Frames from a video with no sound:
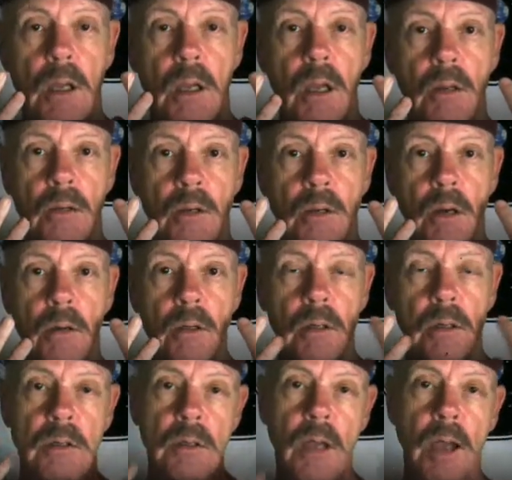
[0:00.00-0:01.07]
and there it
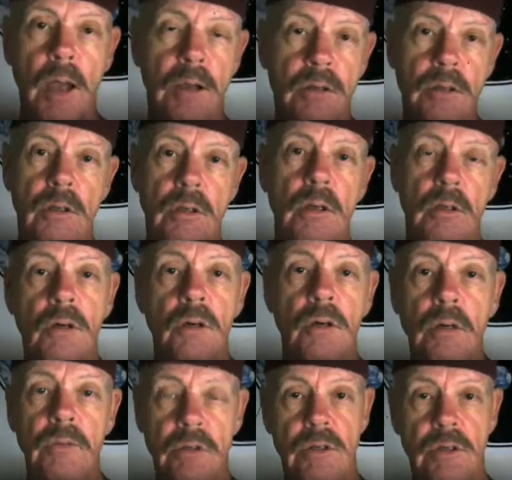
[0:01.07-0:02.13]
attacks the
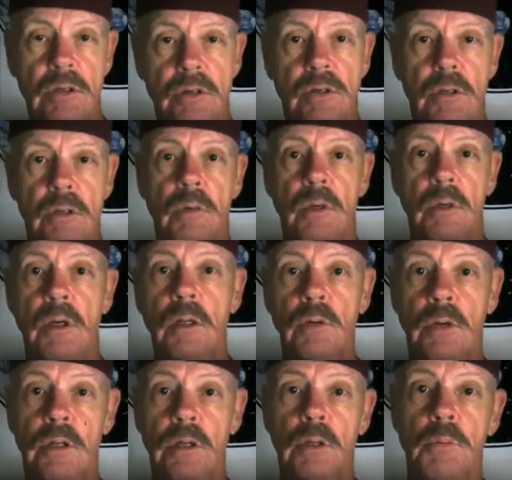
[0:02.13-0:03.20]
nervous system,
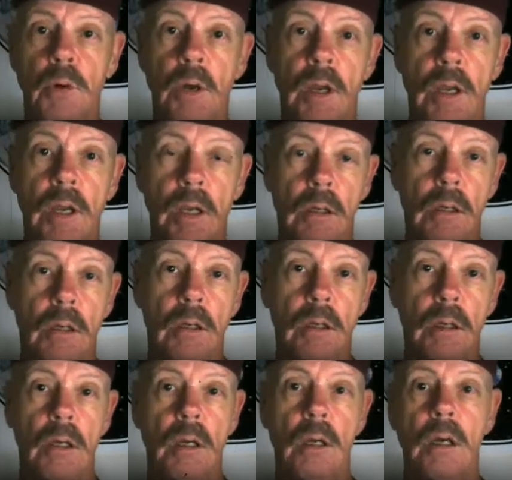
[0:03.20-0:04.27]
including the brain,
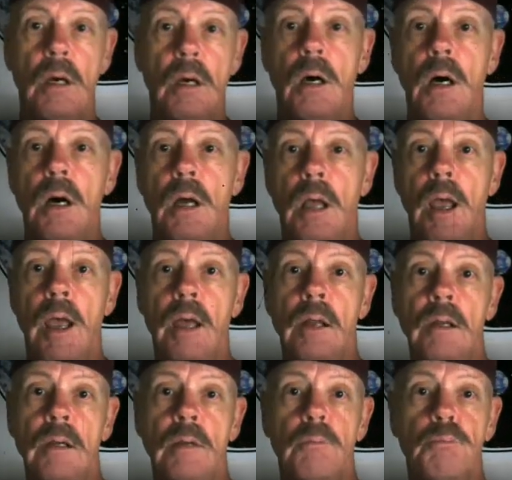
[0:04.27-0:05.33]

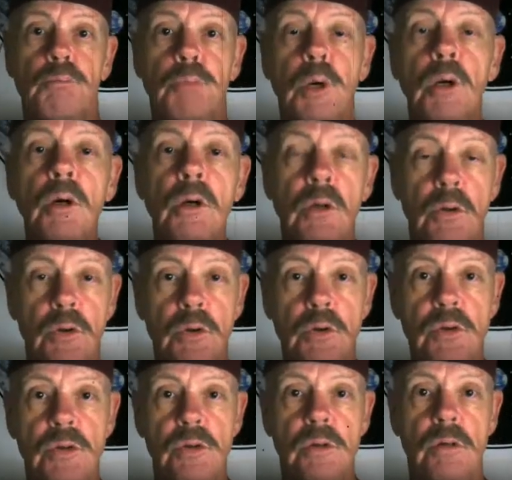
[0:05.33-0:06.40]
and it
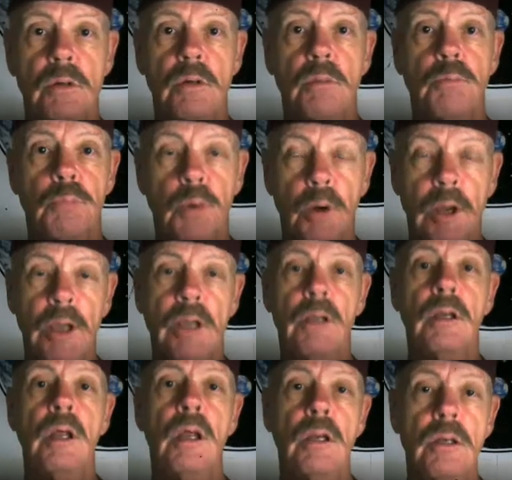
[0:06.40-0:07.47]
burns
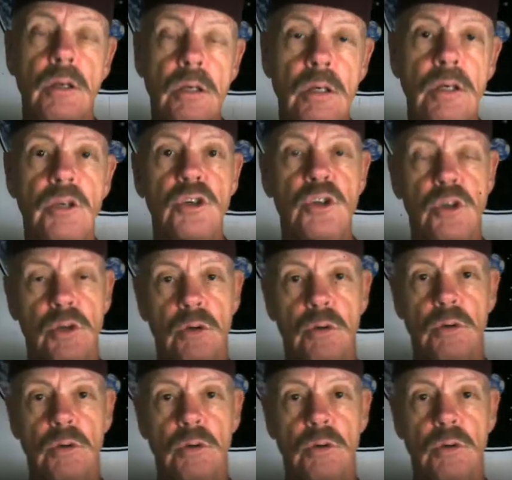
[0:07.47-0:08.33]
brain tissue.